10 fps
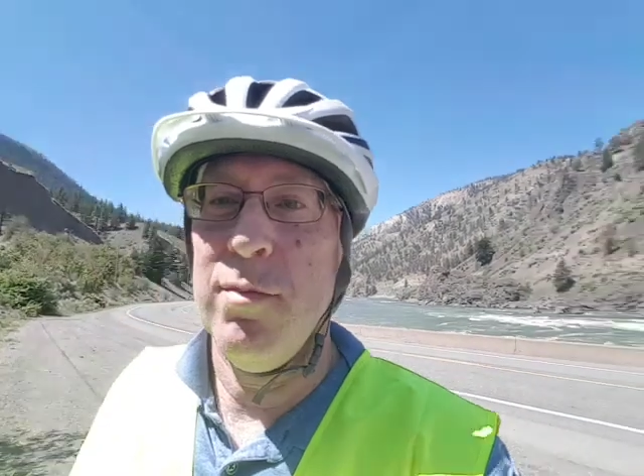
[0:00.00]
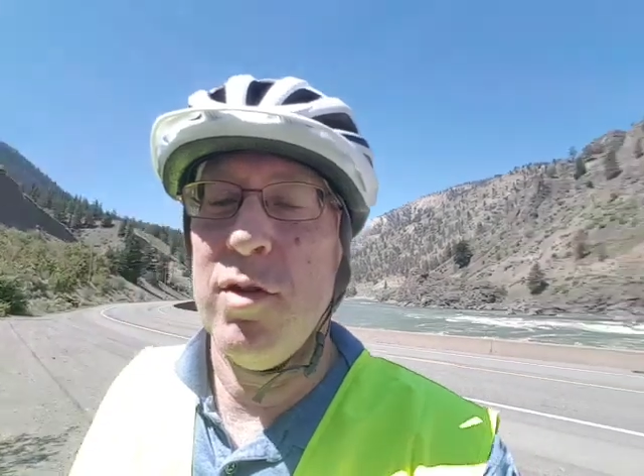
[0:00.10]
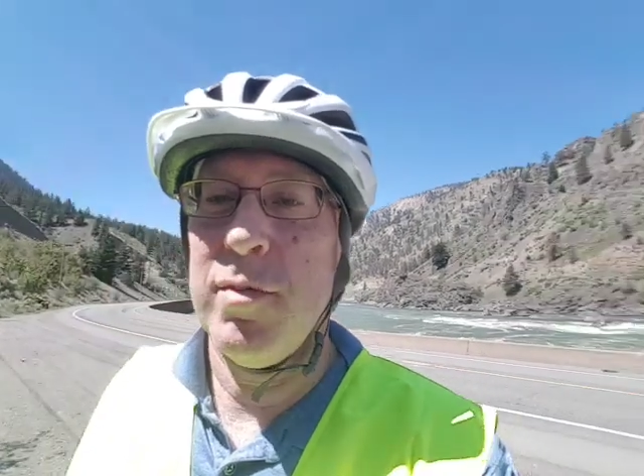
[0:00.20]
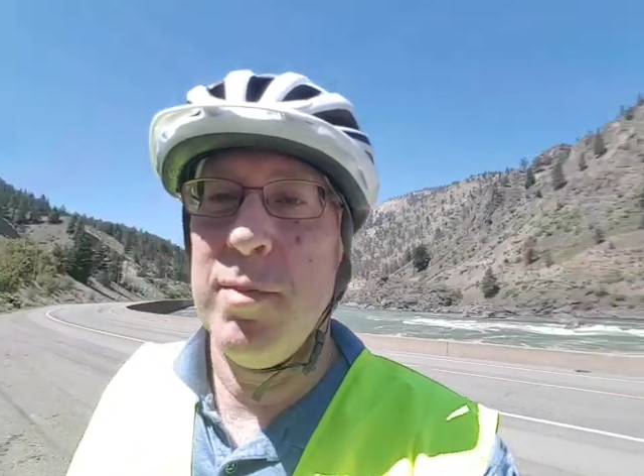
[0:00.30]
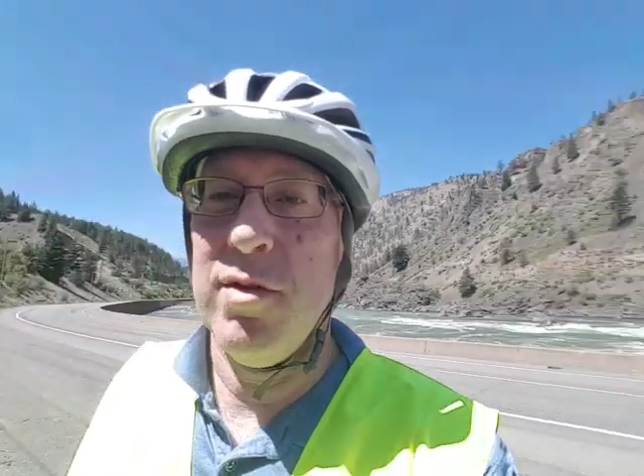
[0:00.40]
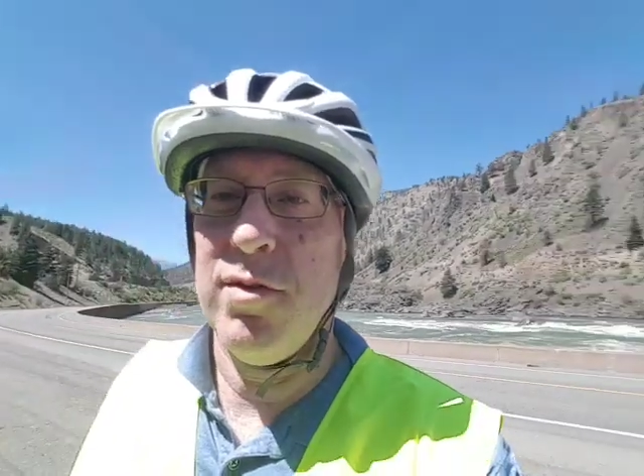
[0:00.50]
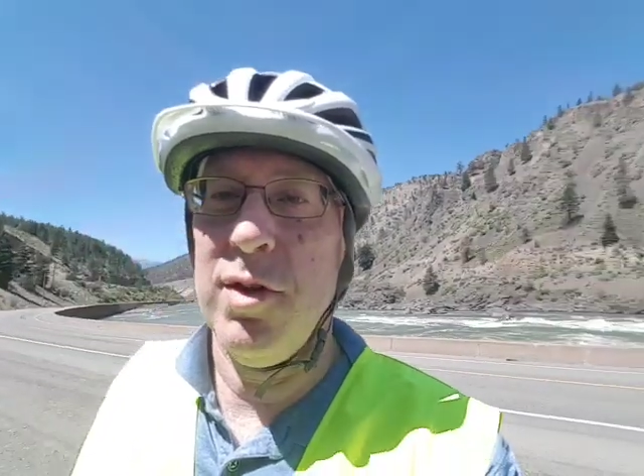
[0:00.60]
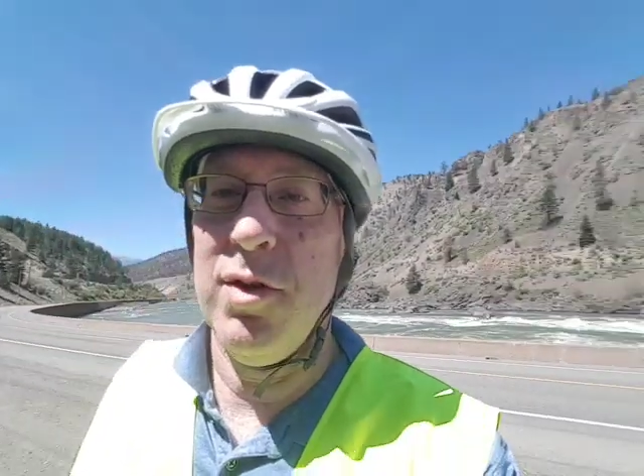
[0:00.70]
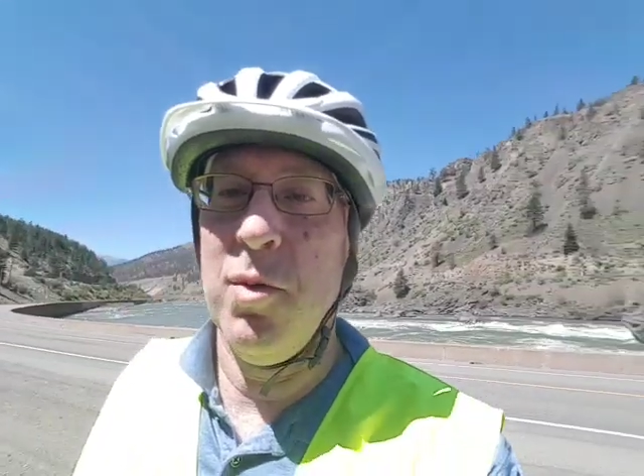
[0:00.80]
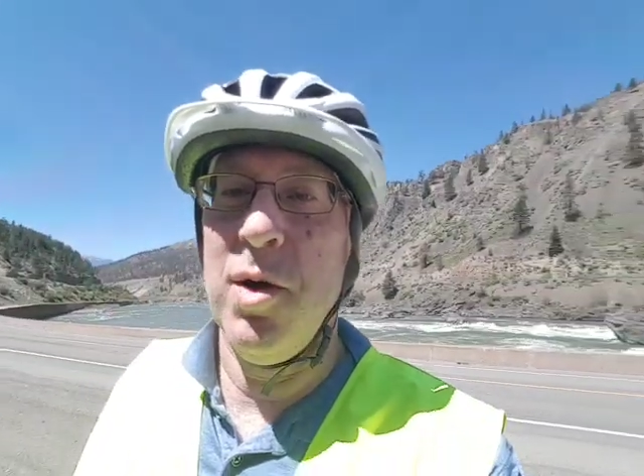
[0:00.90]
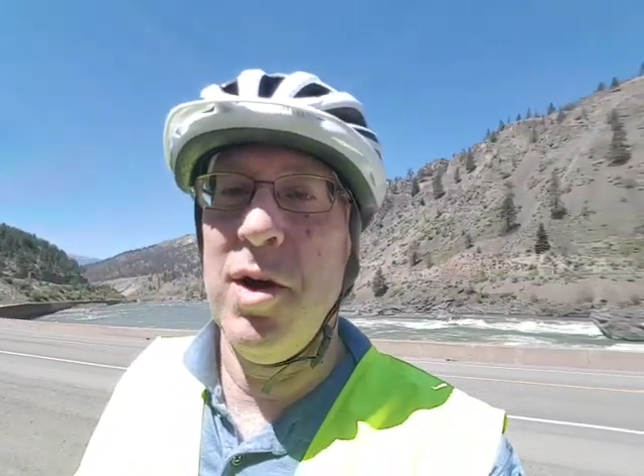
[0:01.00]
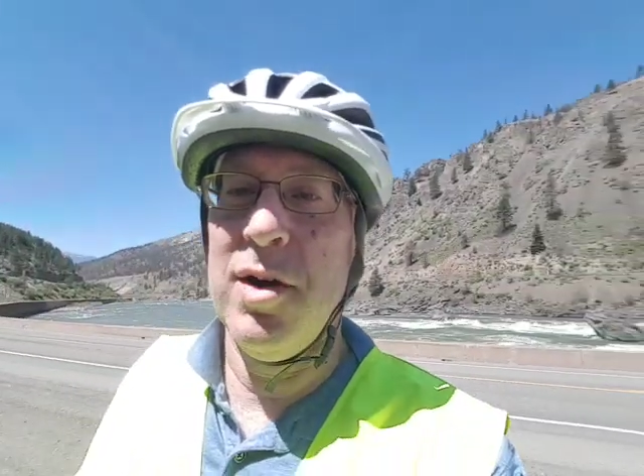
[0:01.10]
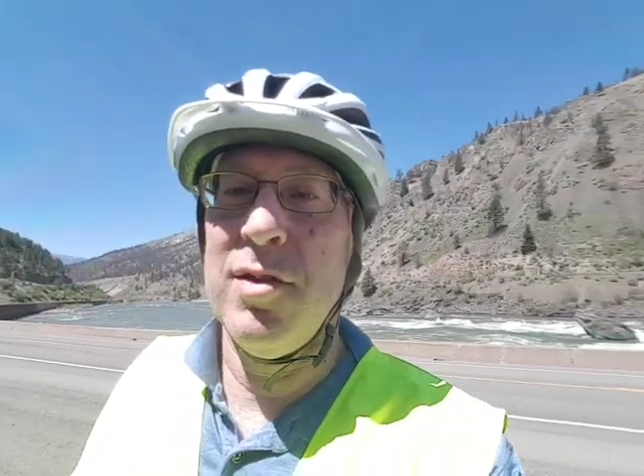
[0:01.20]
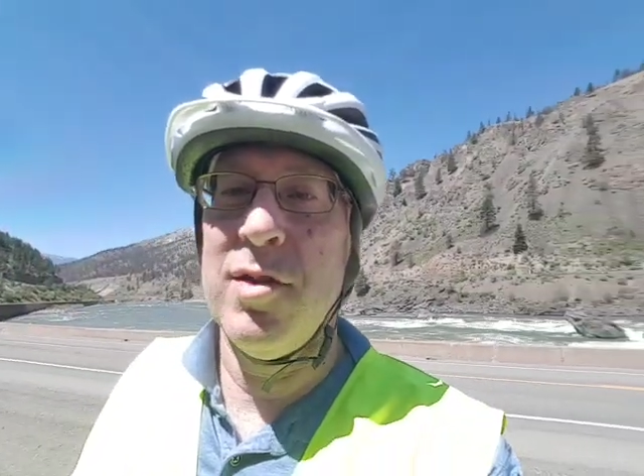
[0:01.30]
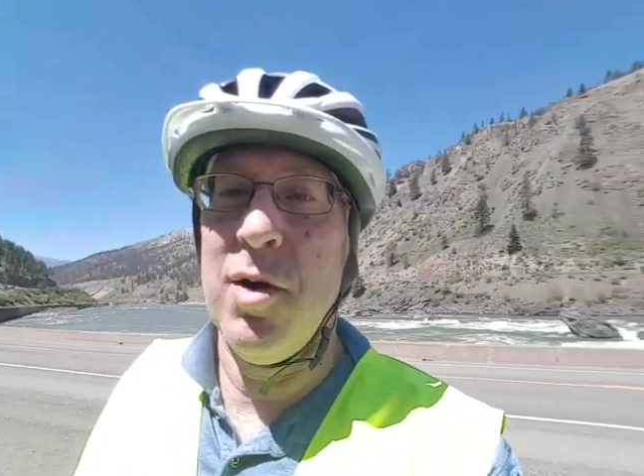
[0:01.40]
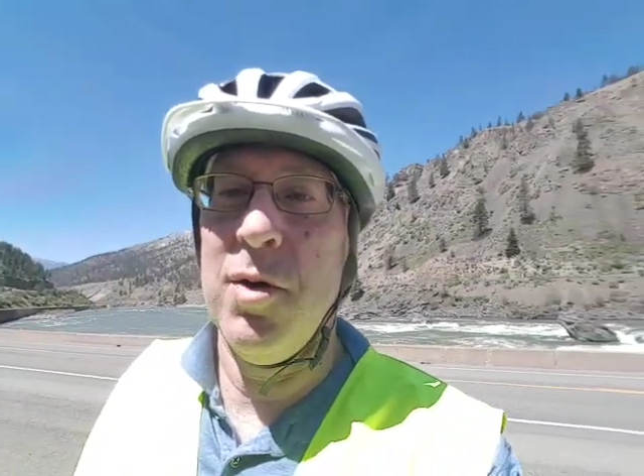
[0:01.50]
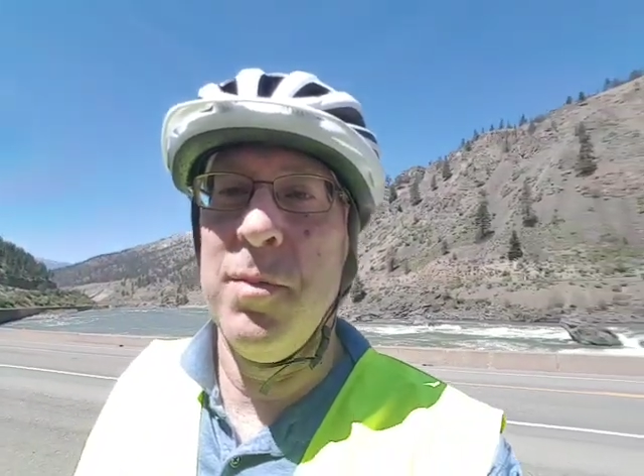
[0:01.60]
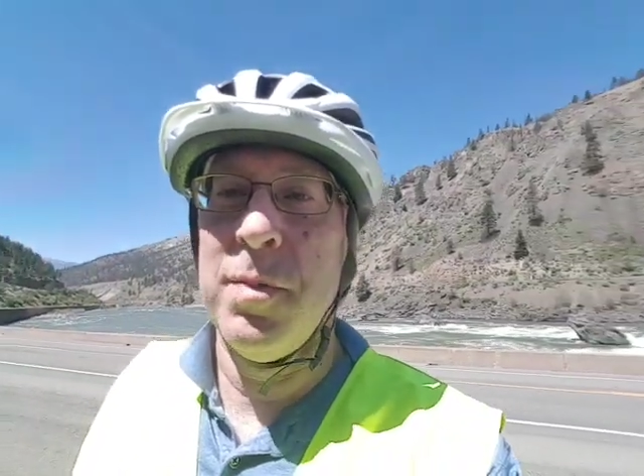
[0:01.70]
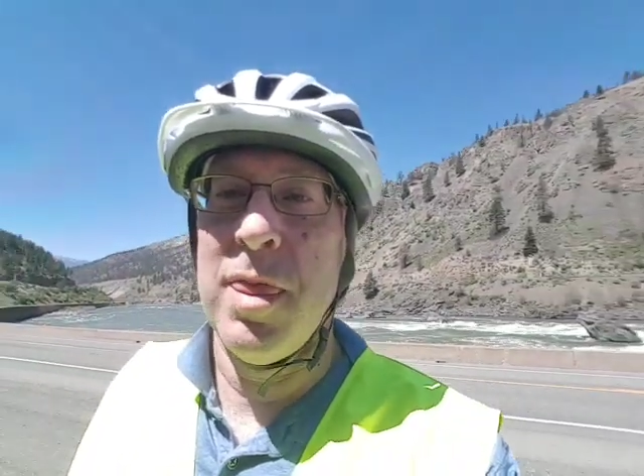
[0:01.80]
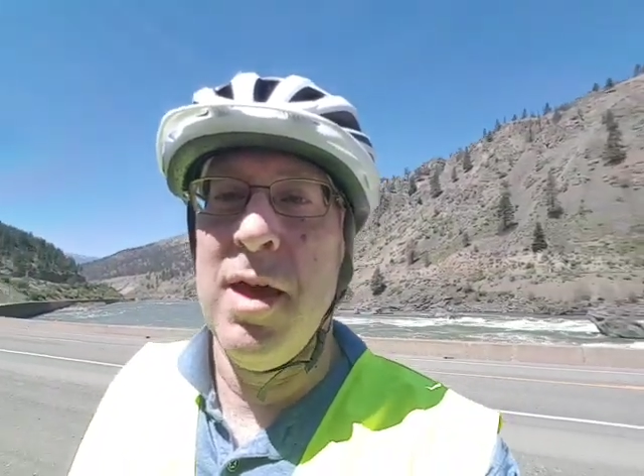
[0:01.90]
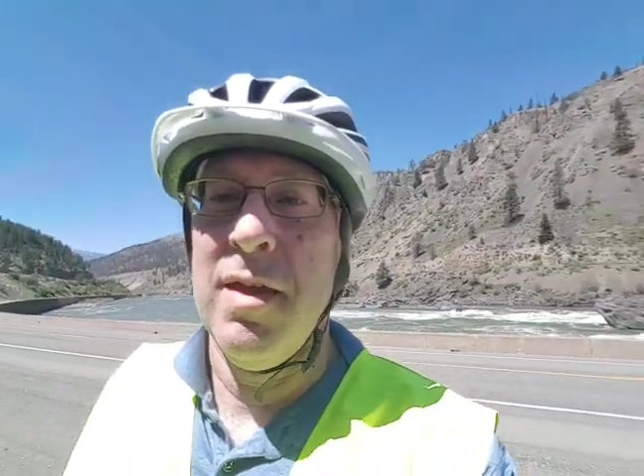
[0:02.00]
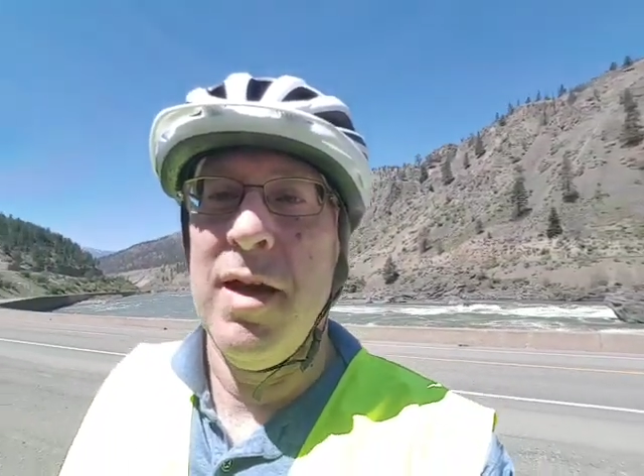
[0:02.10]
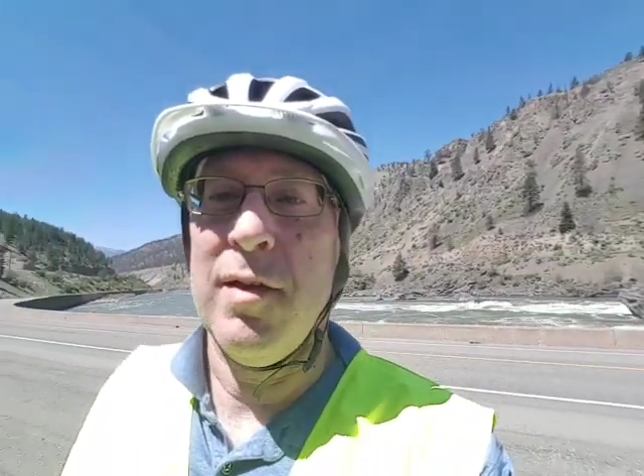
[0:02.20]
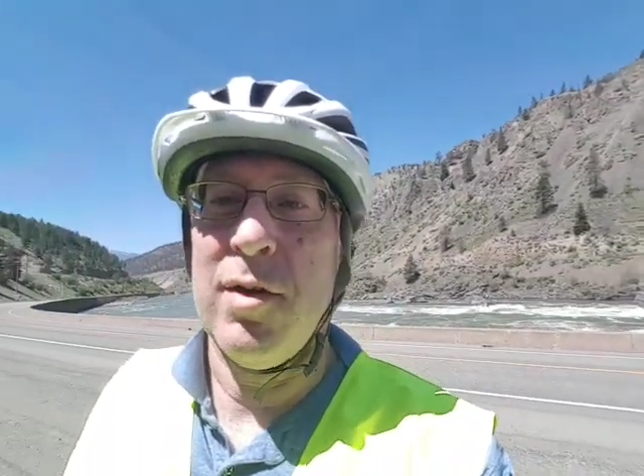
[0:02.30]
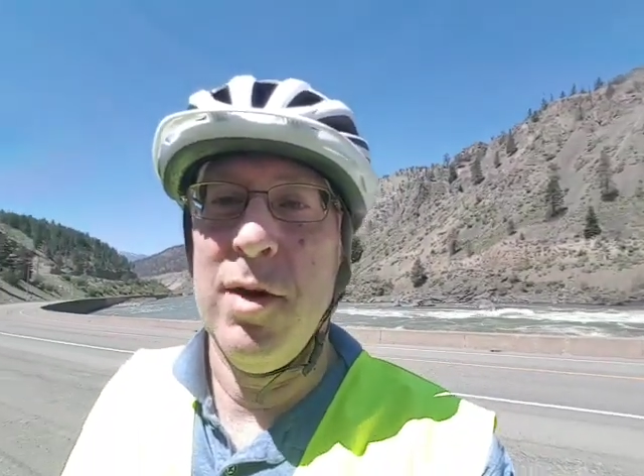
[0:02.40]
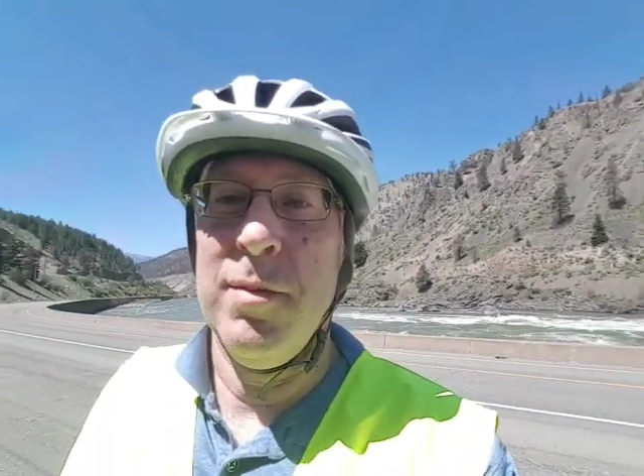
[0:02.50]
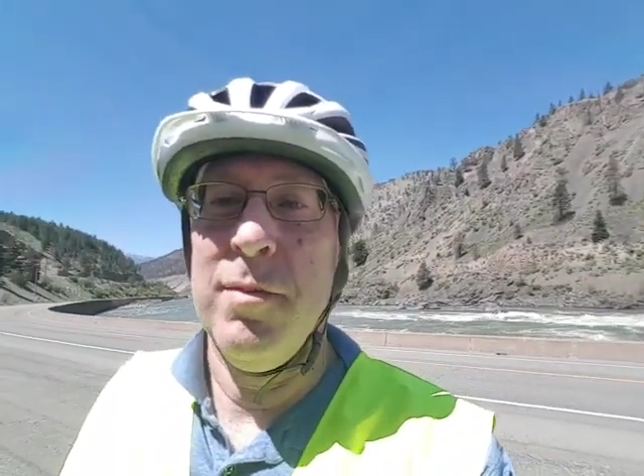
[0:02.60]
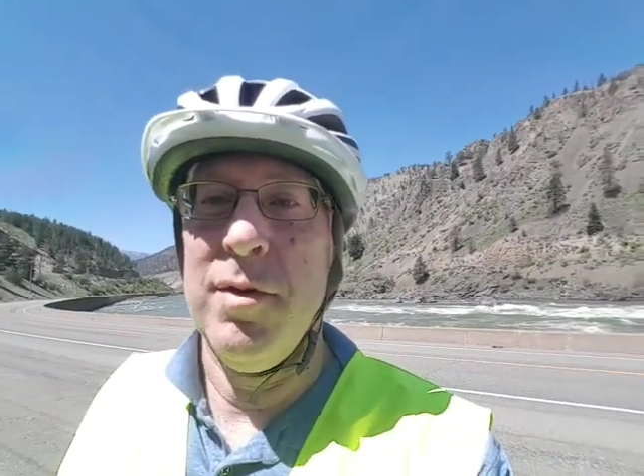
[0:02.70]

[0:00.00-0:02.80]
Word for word: Most people have heard the word, so that's good.